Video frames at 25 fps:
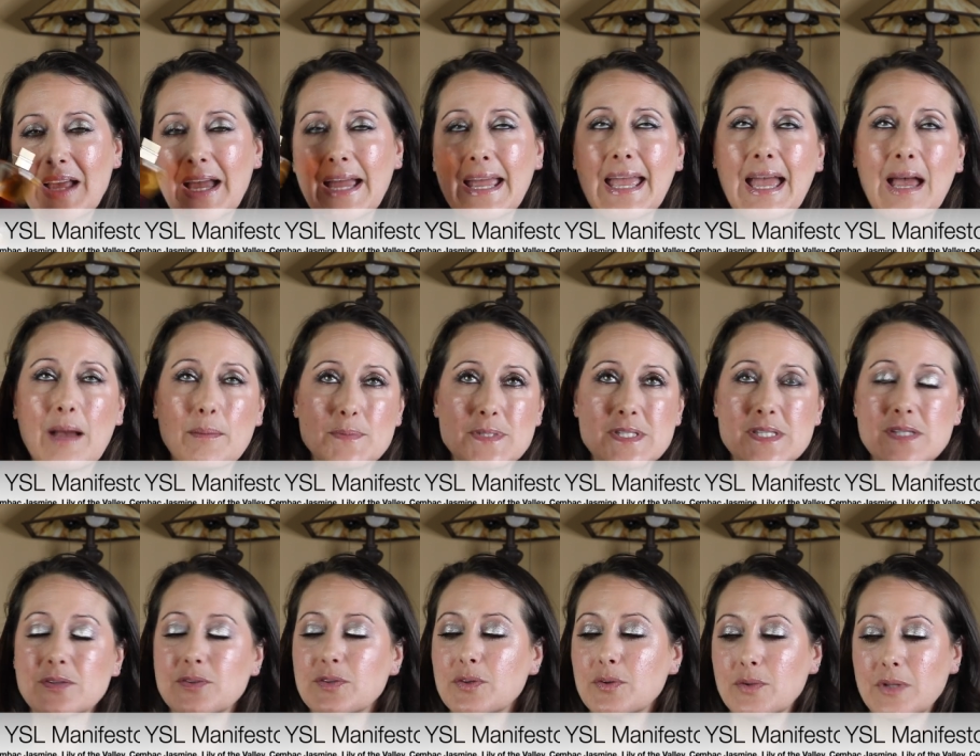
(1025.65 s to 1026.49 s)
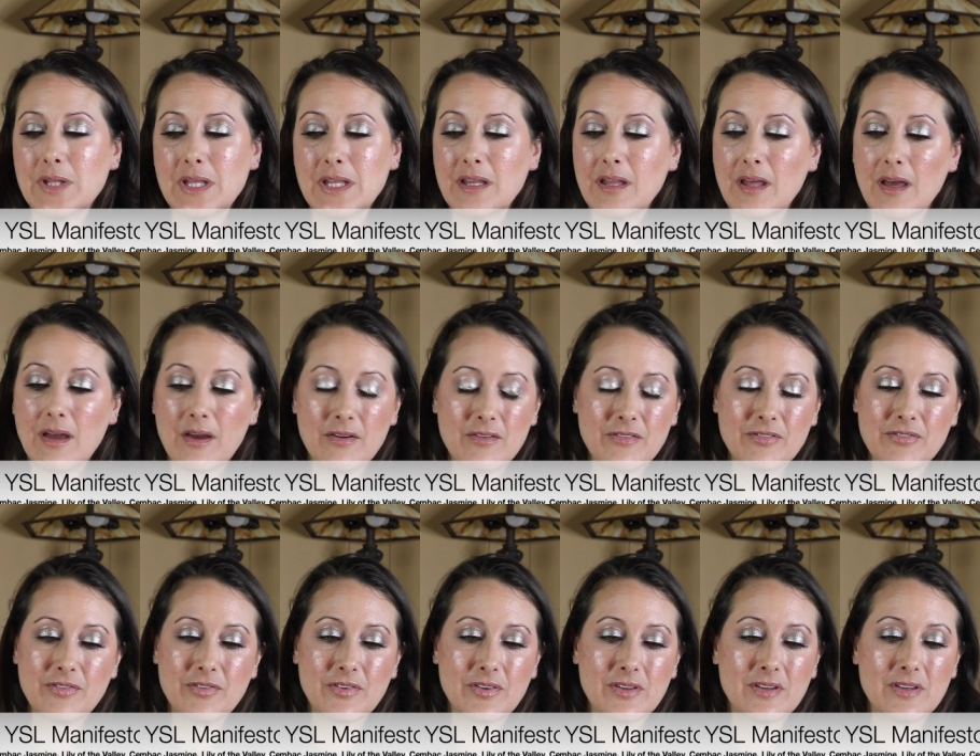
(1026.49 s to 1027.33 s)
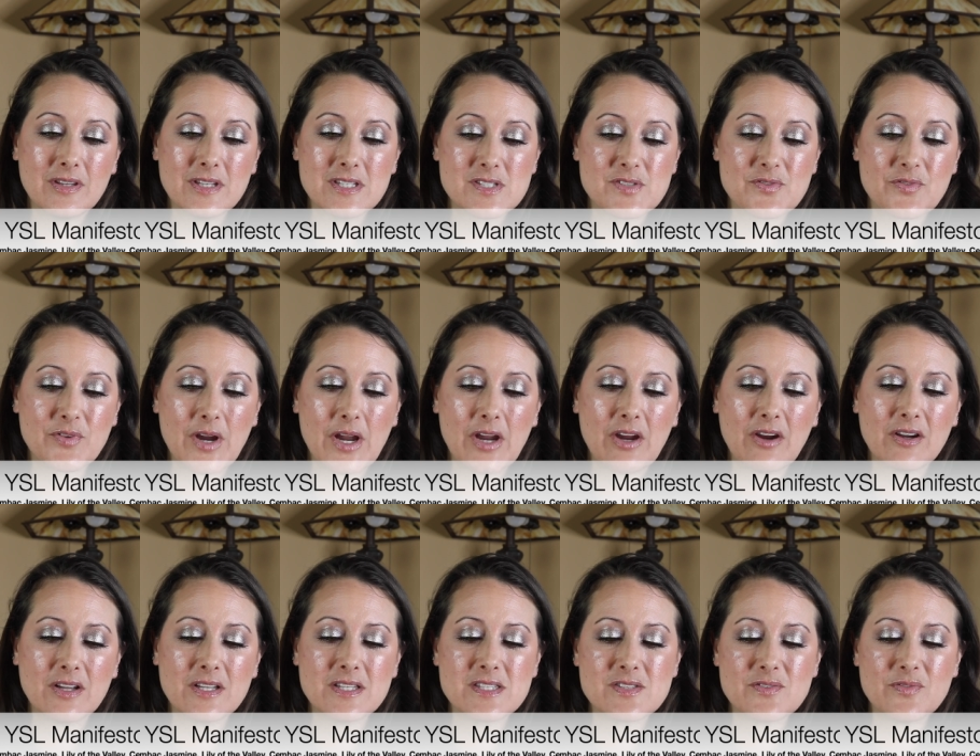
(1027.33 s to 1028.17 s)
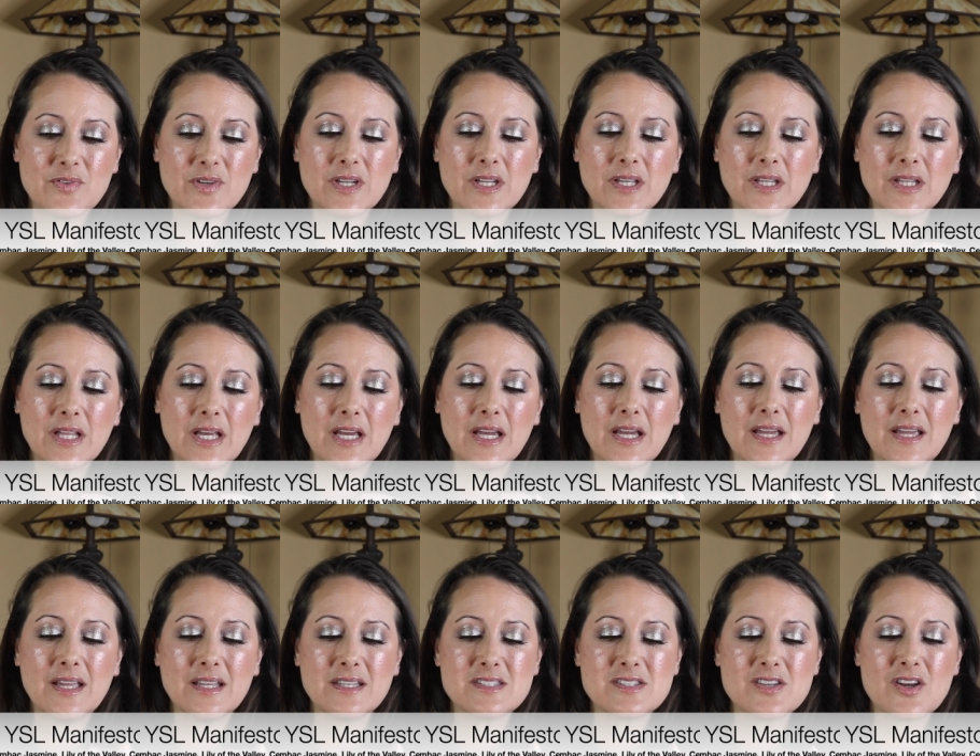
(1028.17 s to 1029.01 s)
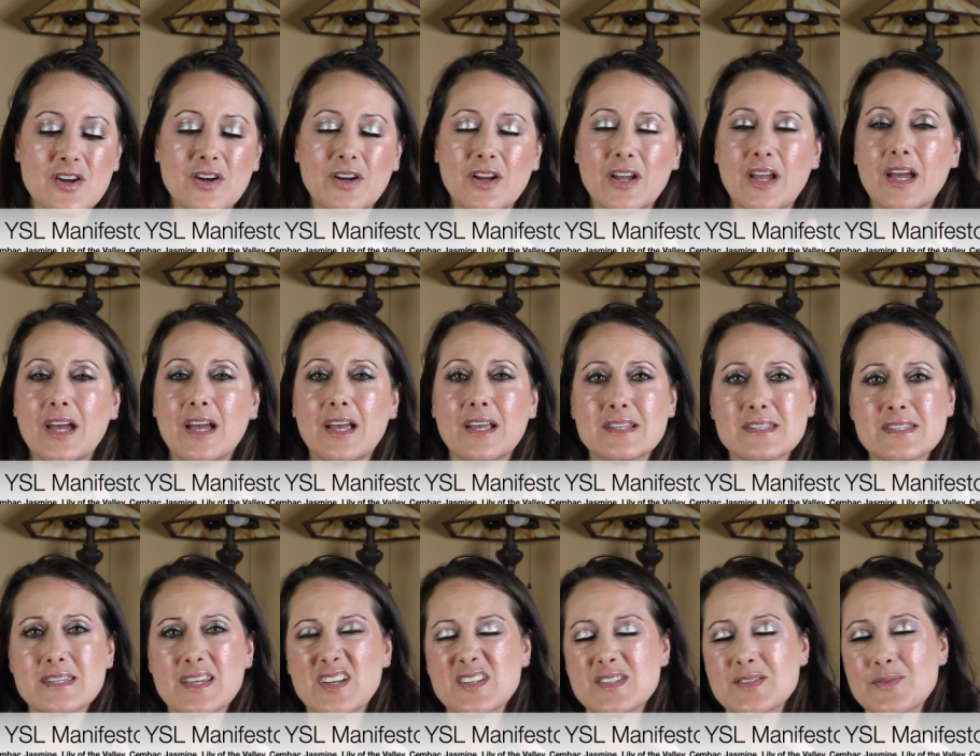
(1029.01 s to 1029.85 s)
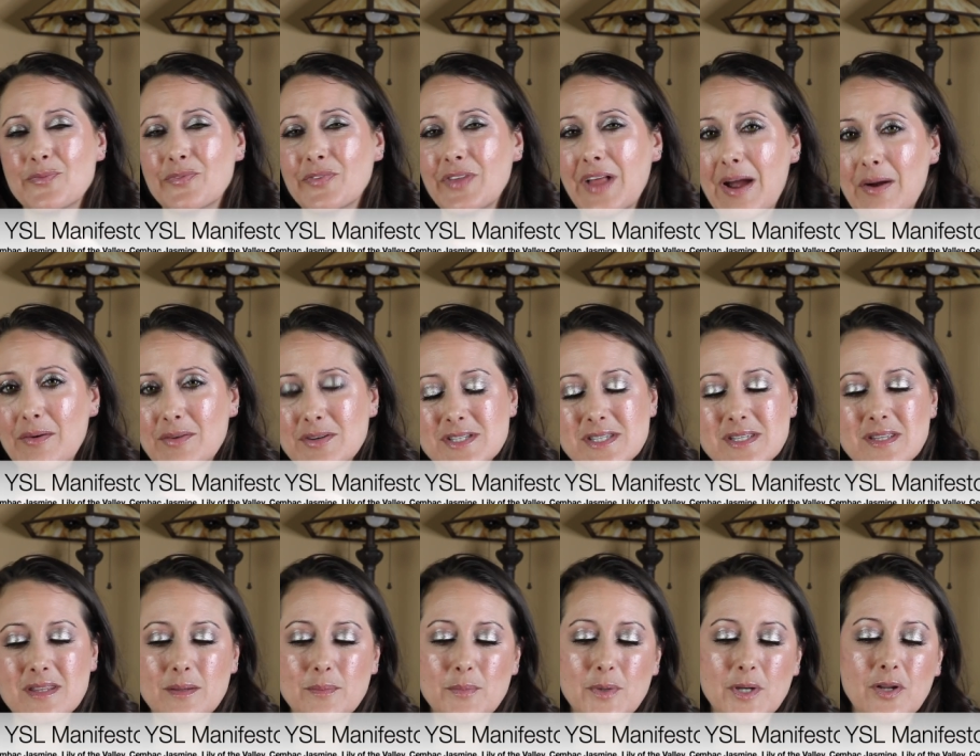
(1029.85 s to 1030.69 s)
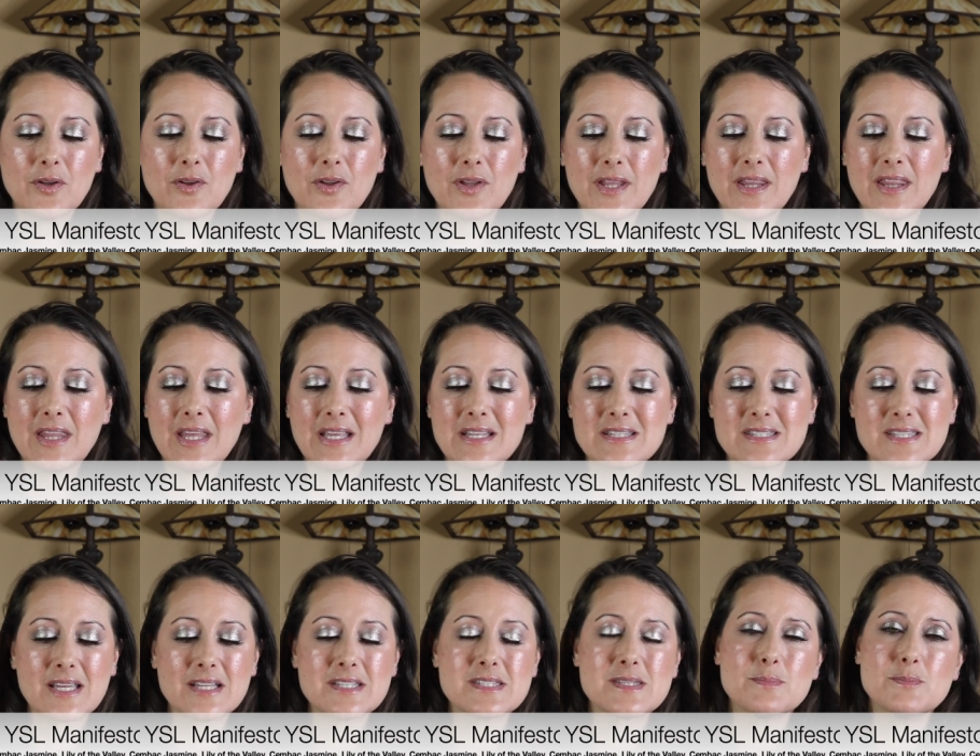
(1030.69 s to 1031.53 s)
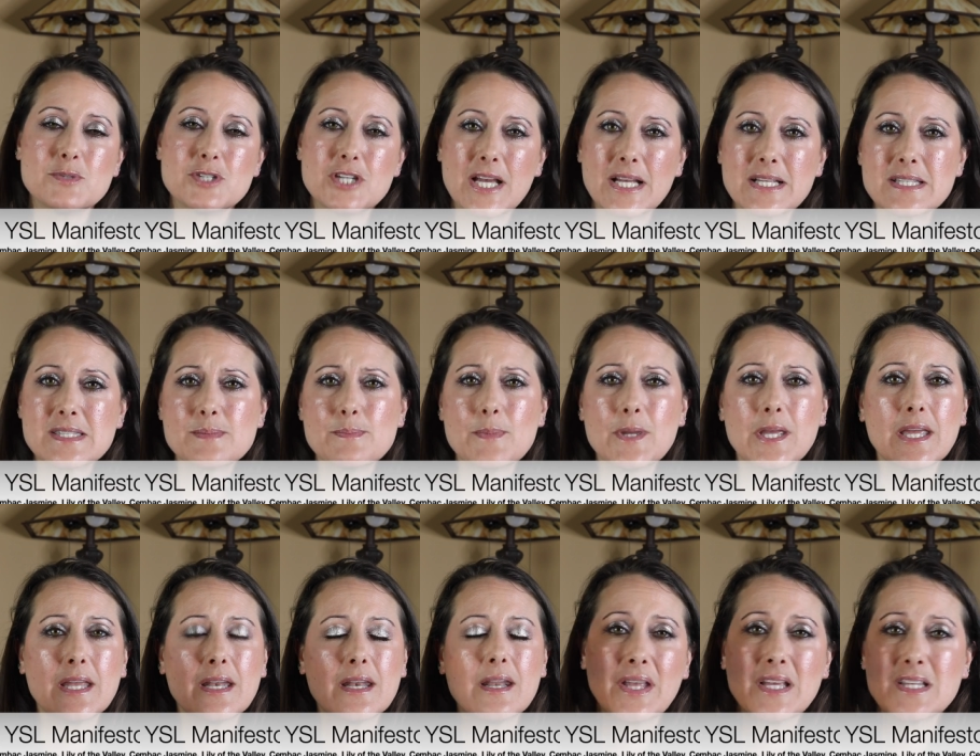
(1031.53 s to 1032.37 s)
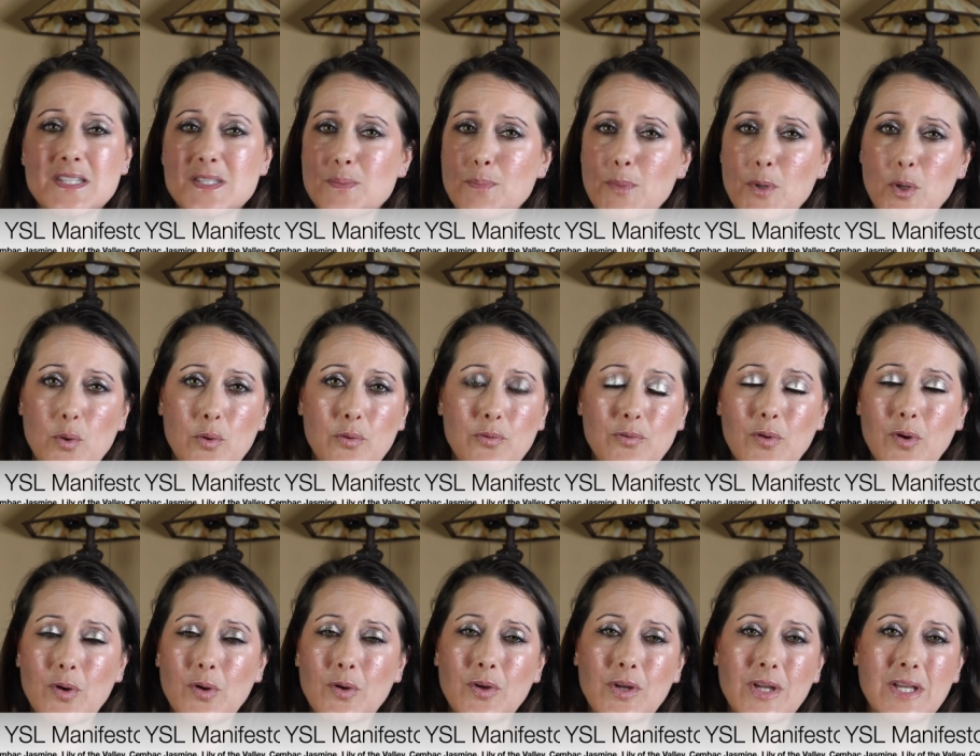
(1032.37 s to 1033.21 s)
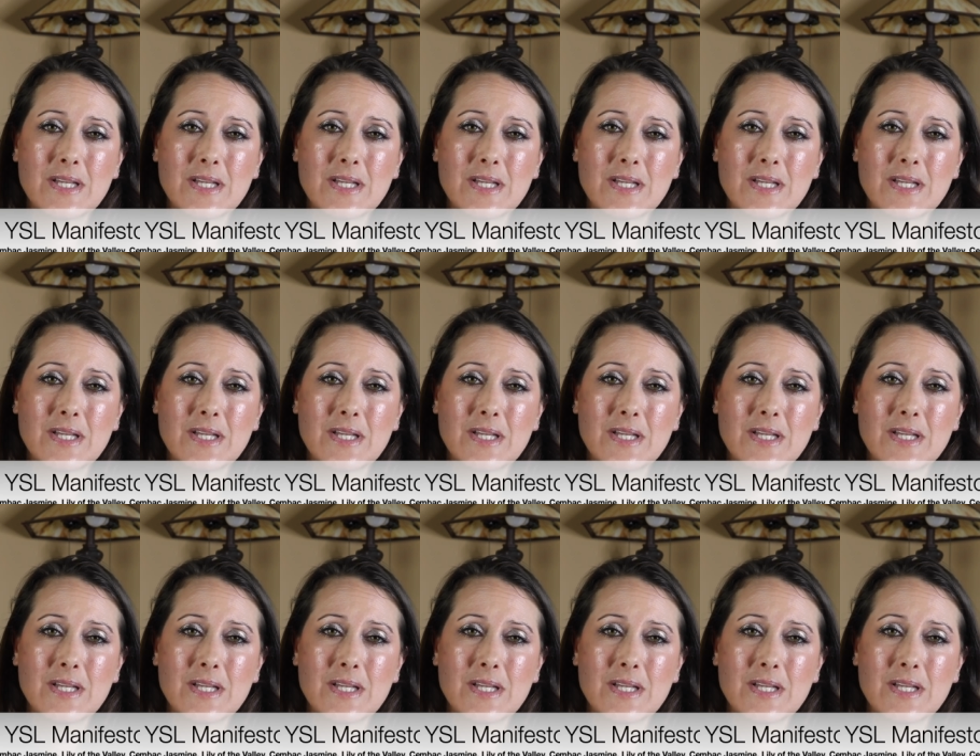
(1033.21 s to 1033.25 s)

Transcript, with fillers: I absolutely love this fragrance, vanilla and tonka. It's got some flowers in the middle. I think it's got some jasmine. It's beautiful.